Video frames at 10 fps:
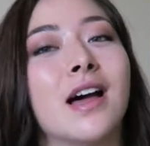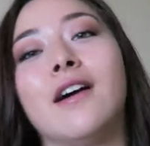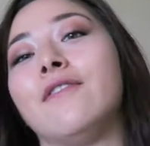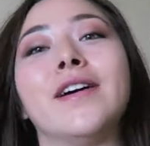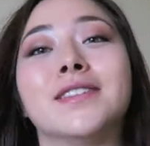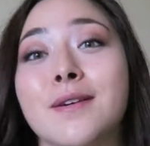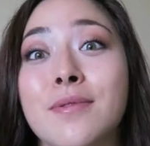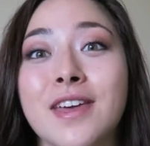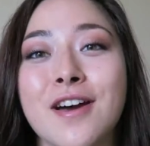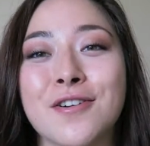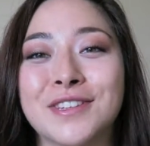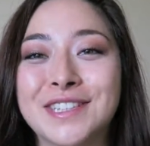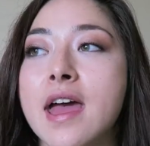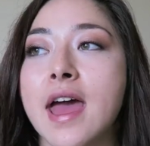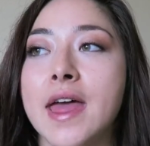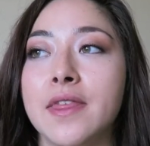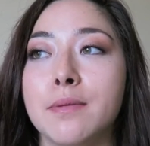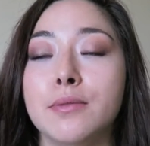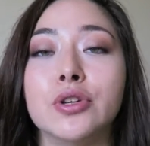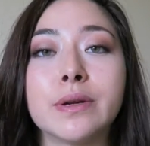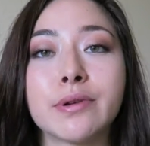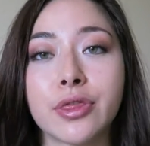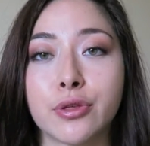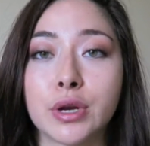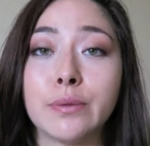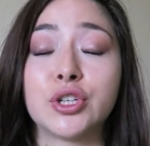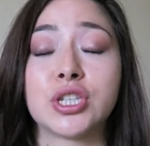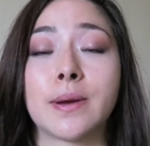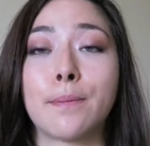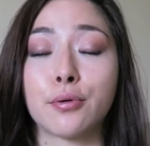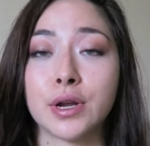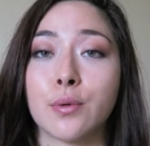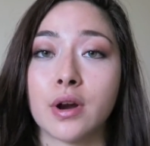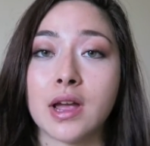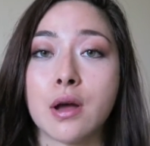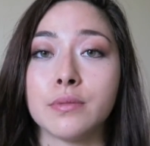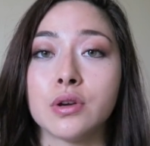I find something else. And then meal number 3, which is a pre-workout